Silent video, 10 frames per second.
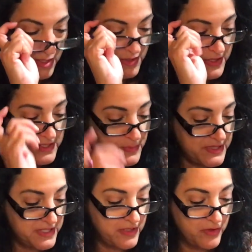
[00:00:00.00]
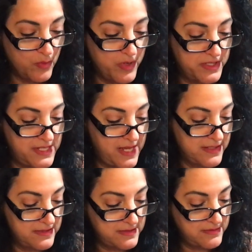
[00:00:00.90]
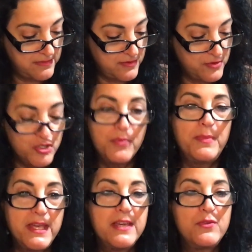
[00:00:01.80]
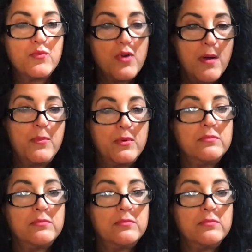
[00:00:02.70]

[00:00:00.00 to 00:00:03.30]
This particular one has Jamaican rum